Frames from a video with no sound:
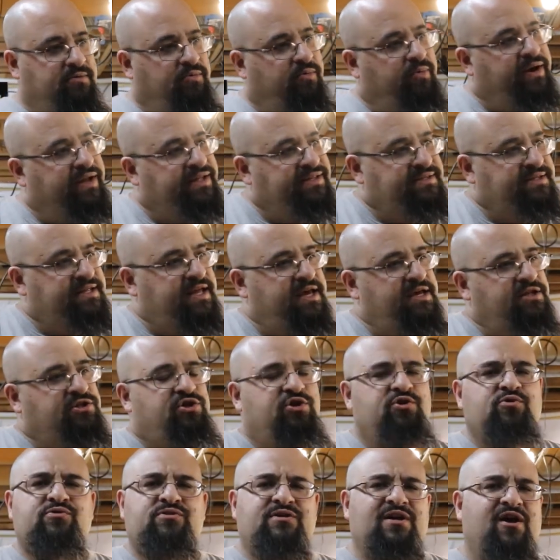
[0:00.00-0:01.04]
Wednesday,
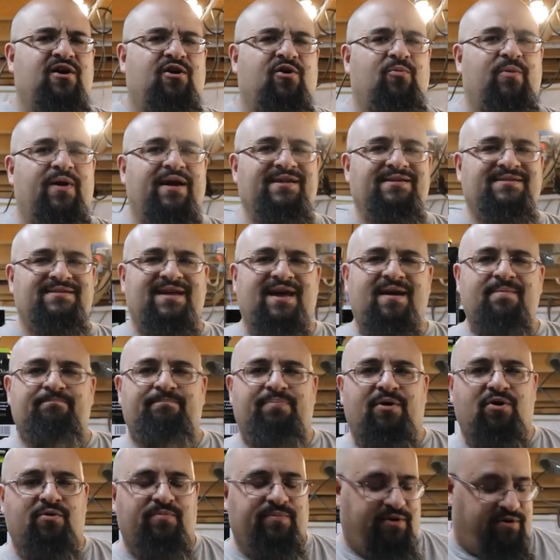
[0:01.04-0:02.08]
Tuesday or Wednesday.
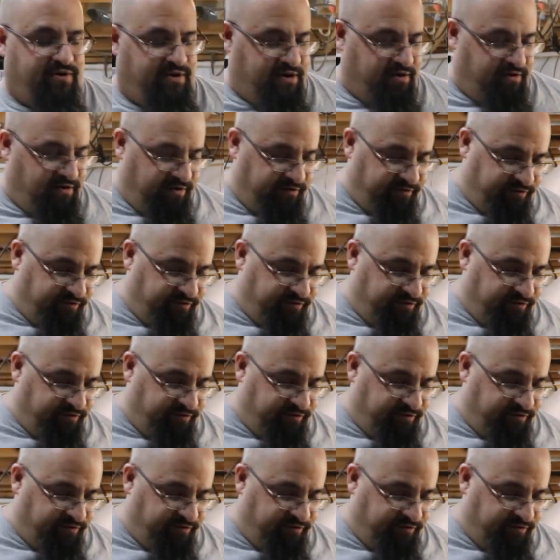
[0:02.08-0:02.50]
Boom, they're here